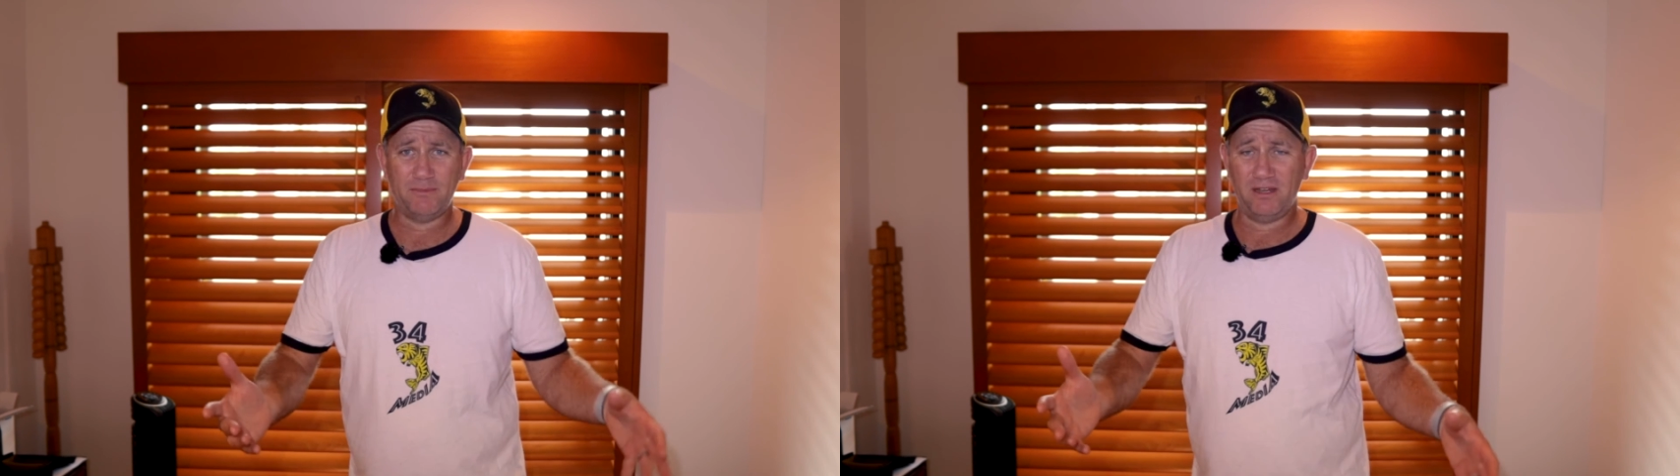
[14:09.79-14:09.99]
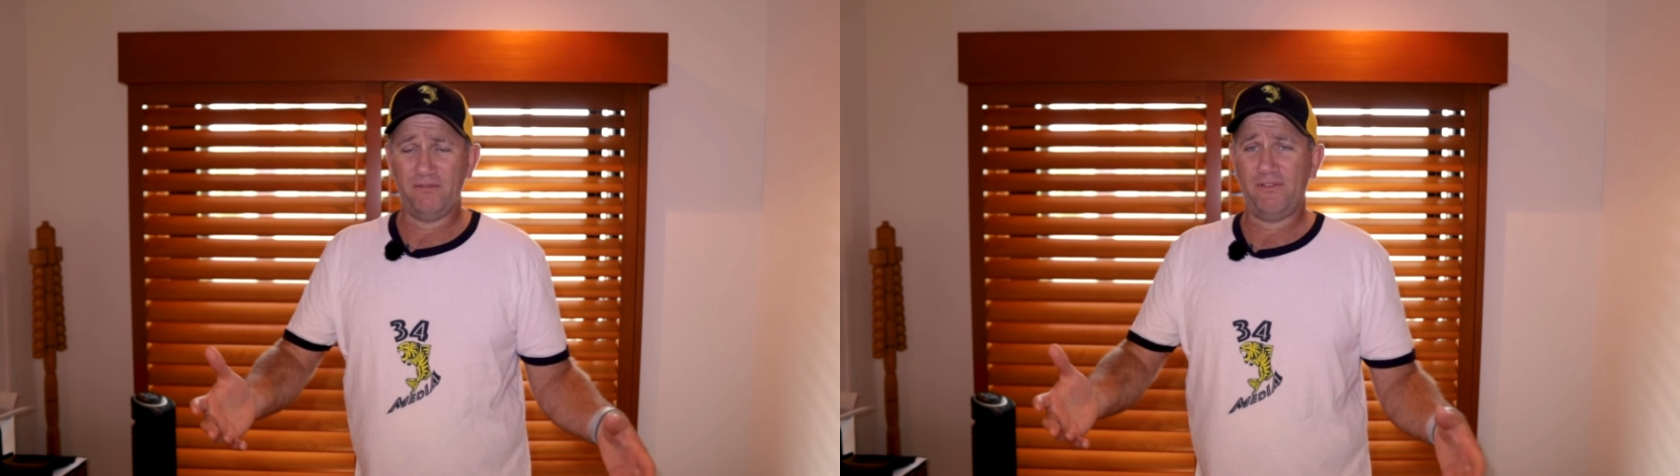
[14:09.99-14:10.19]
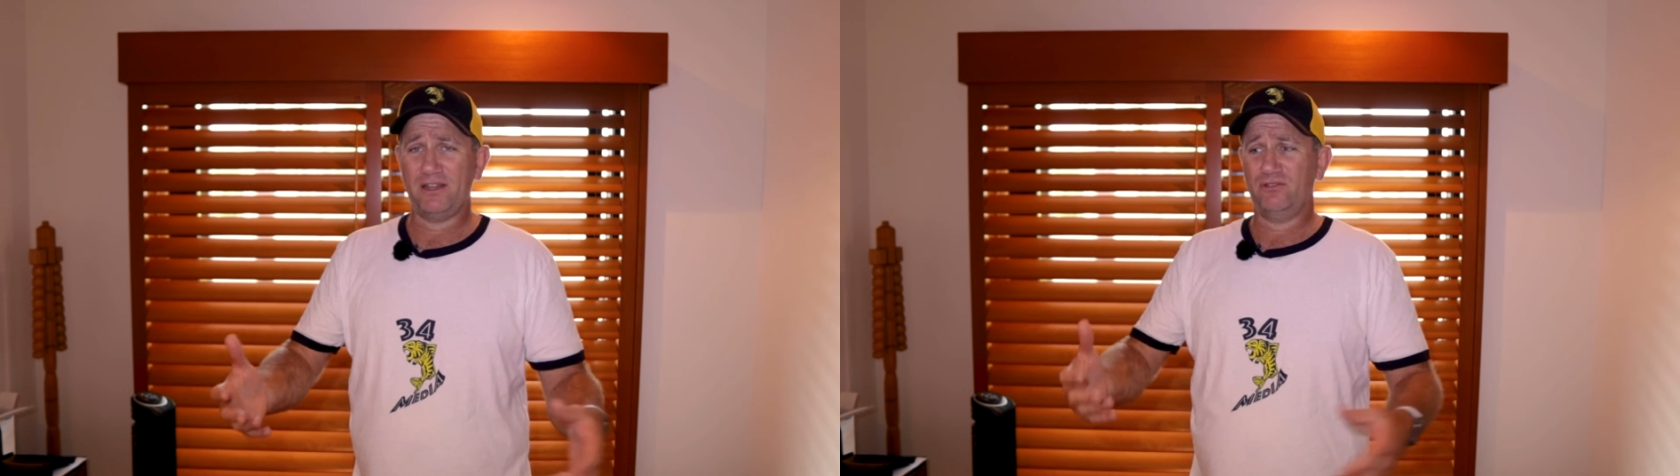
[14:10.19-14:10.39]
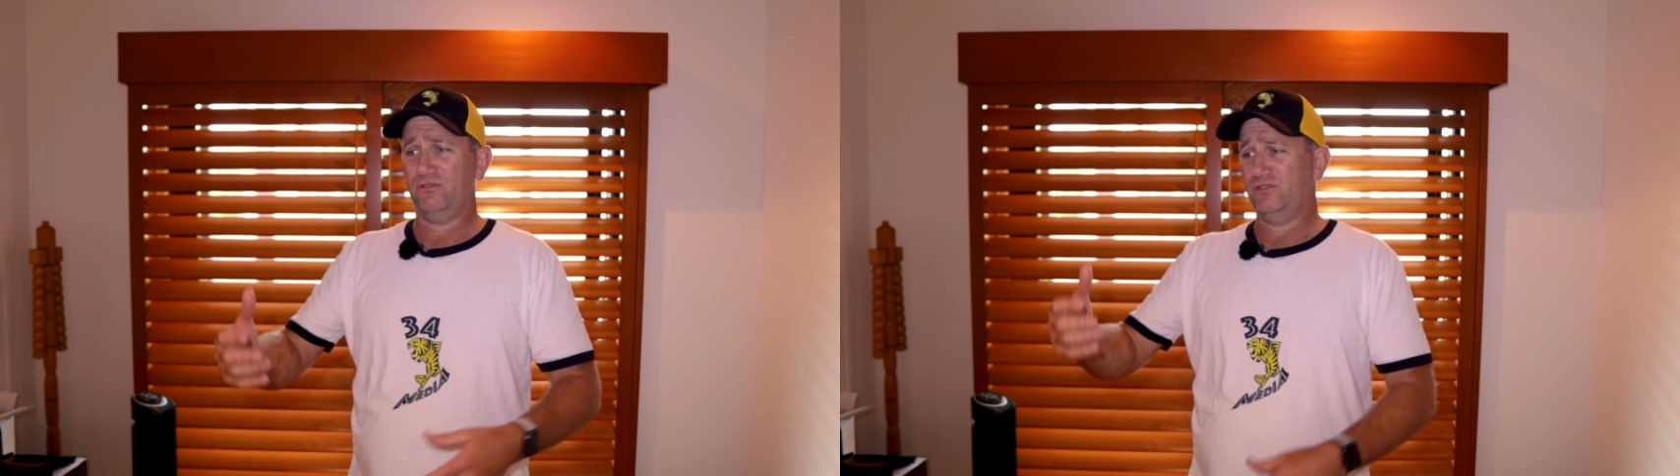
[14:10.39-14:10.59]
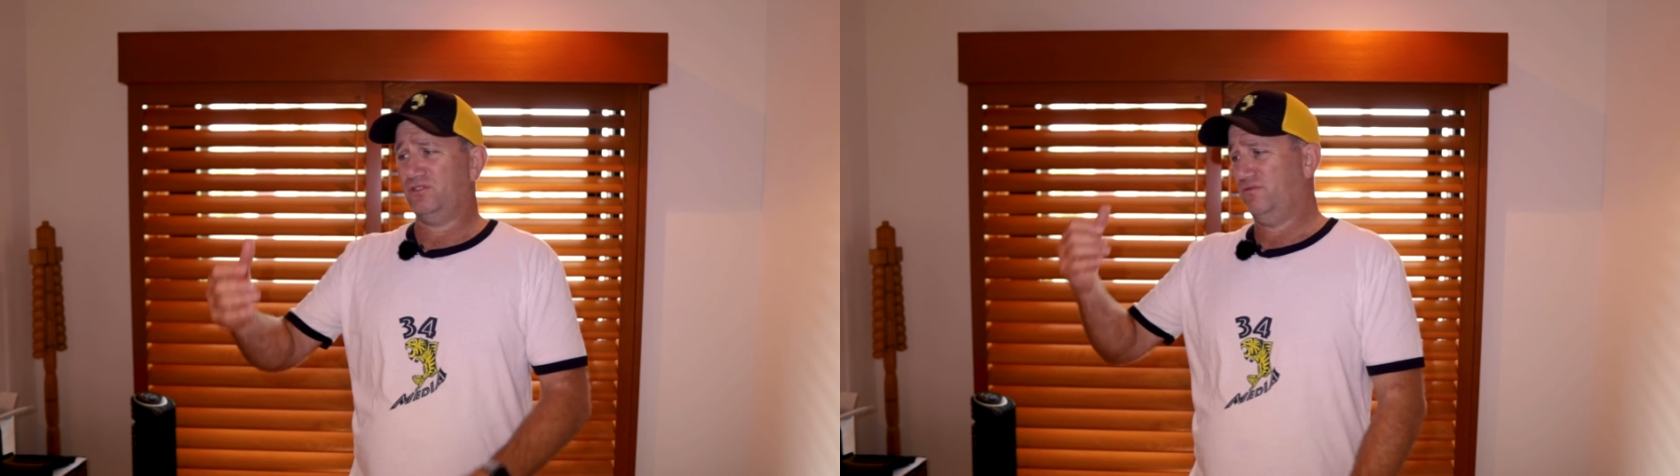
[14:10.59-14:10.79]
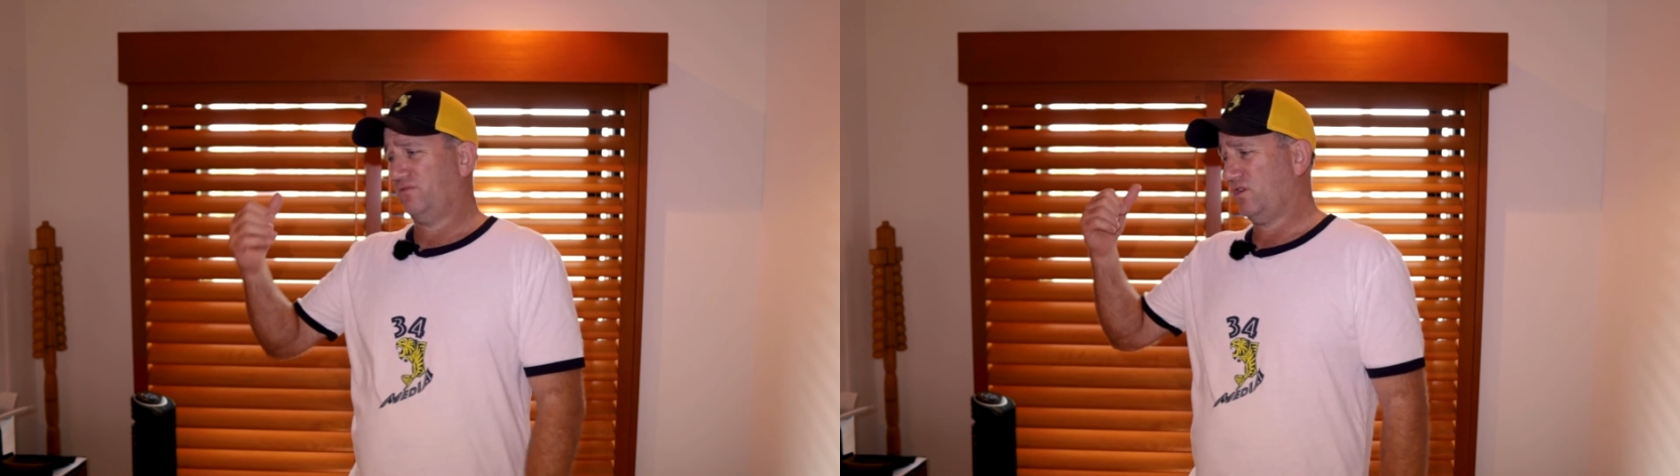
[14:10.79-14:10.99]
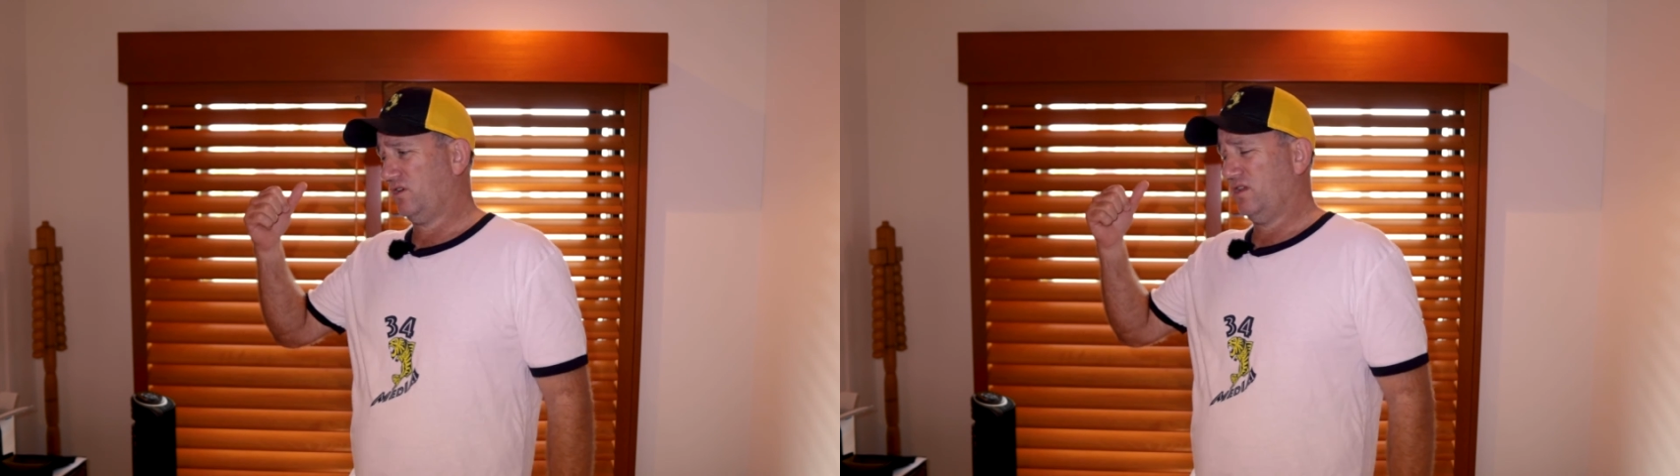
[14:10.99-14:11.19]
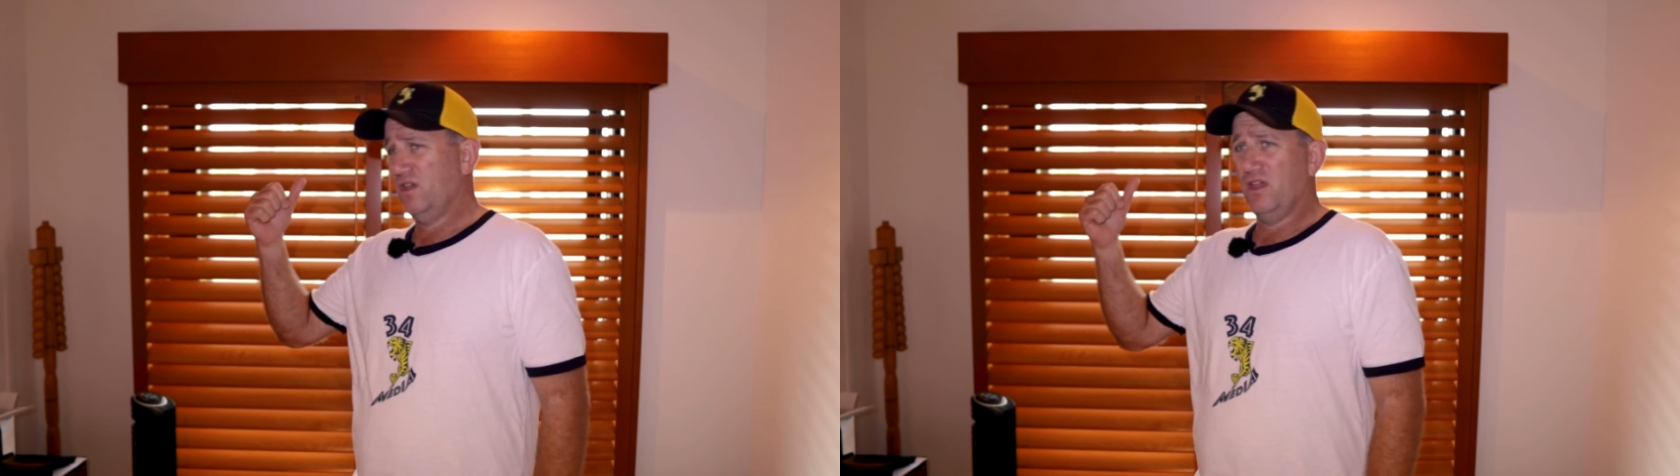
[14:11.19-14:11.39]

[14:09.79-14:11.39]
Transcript: manufacturers, you've got